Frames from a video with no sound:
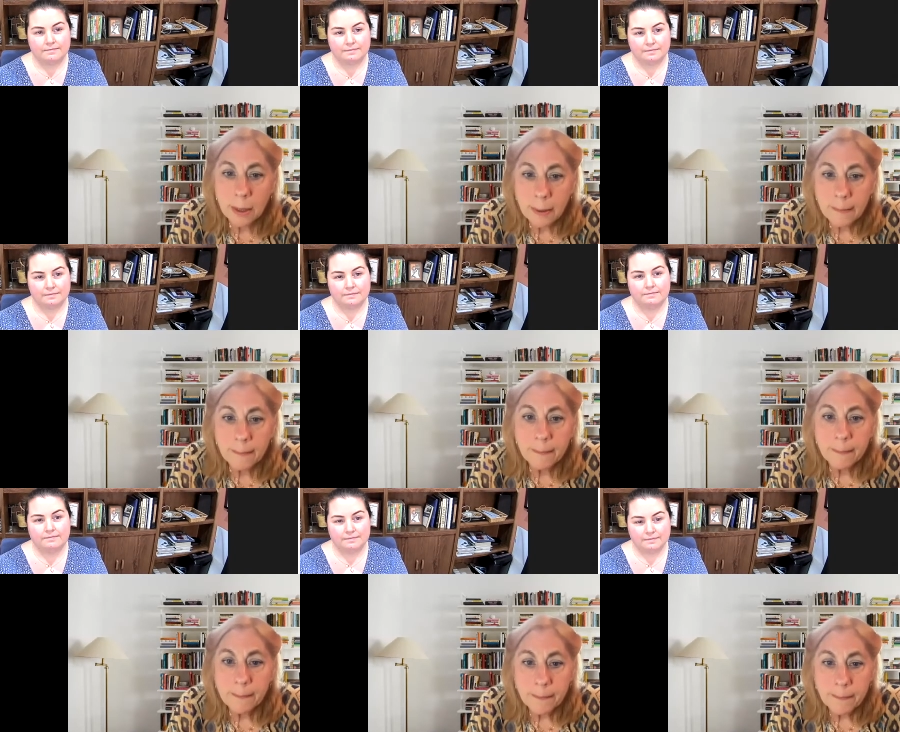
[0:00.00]

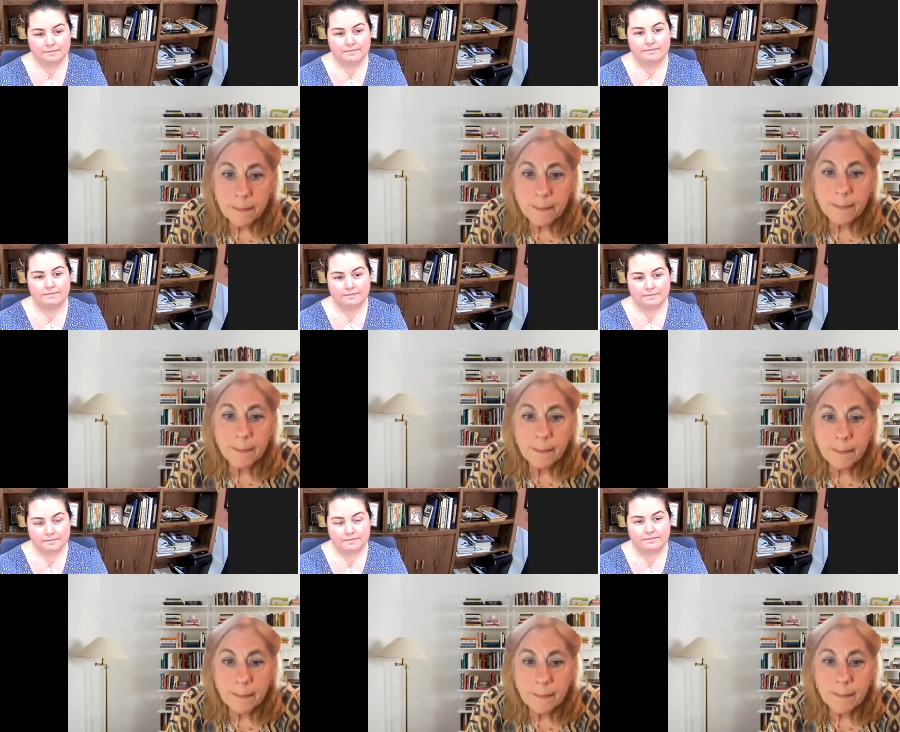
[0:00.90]

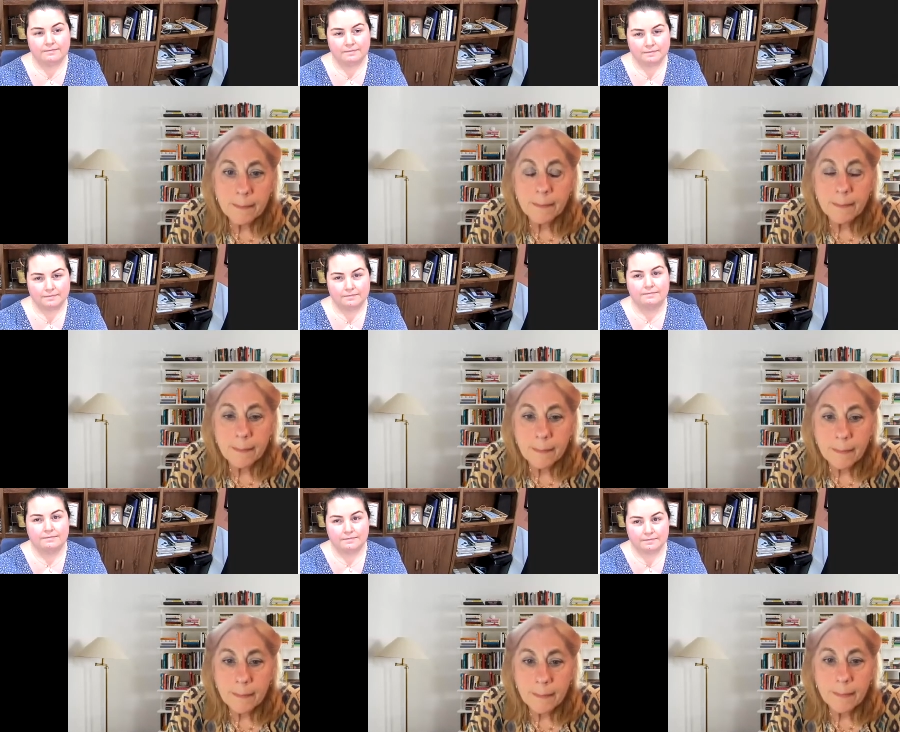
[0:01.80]

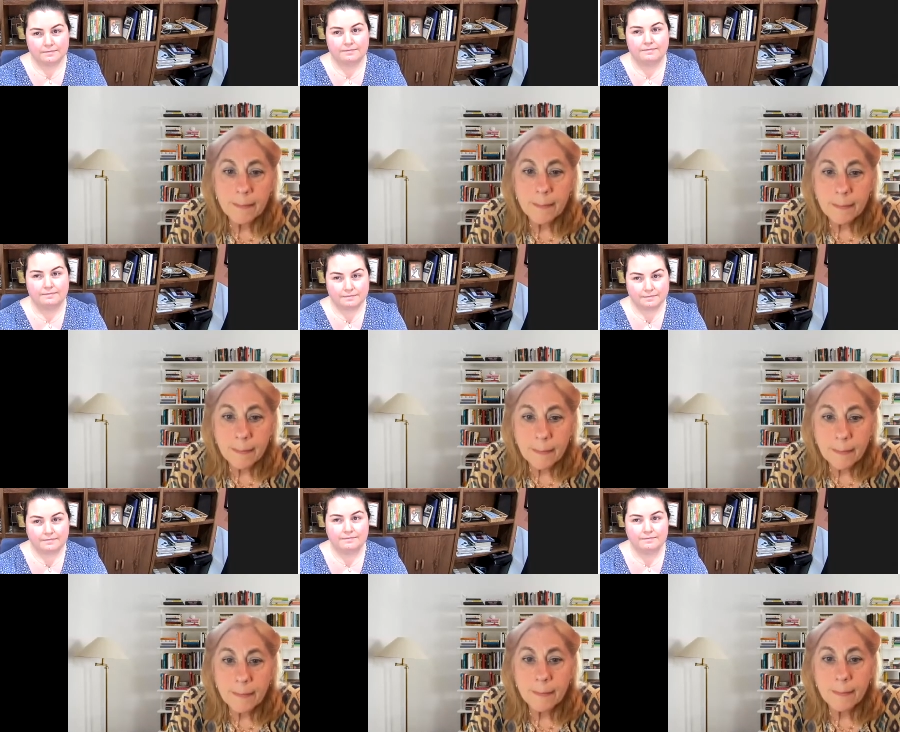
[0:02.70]

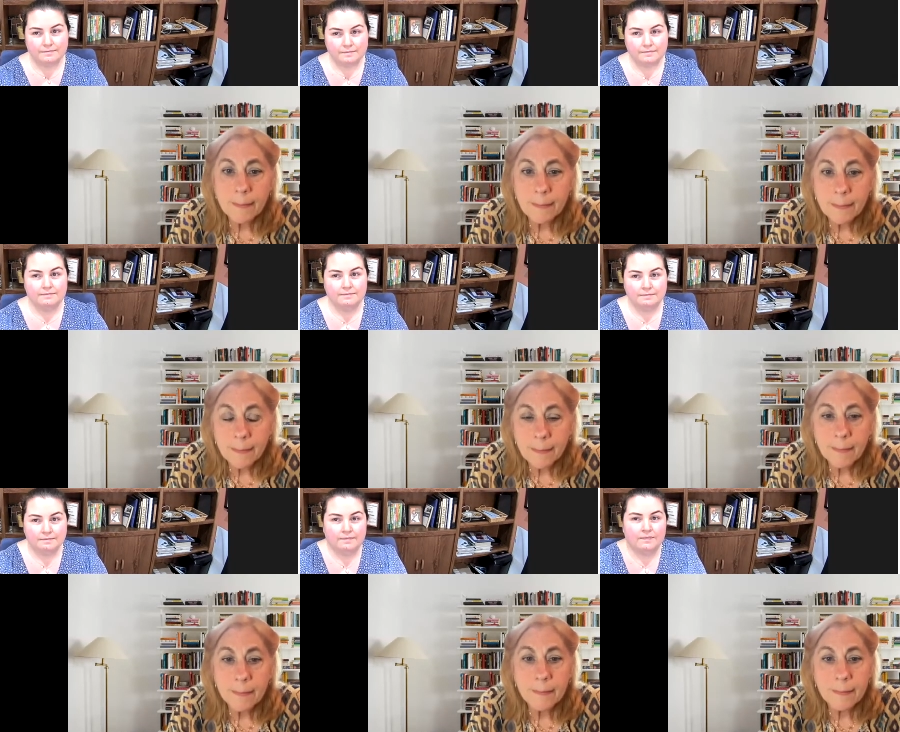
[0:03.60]

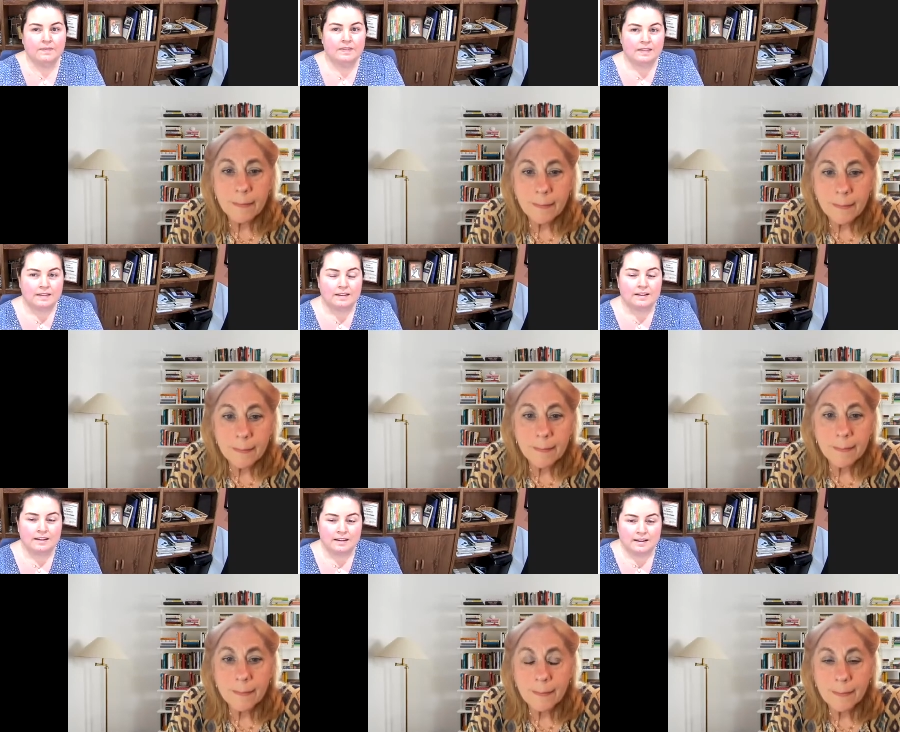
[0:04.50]
[no speech]